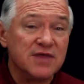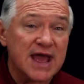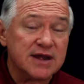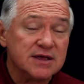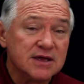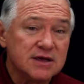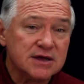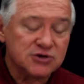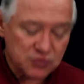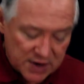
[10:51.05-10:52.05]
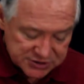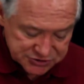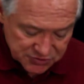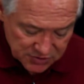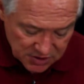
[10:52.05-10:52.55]
that
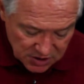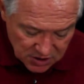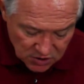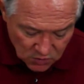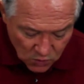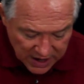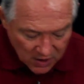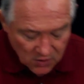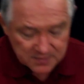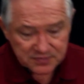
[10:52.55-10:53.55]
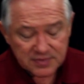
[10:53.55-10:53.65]
treasure well.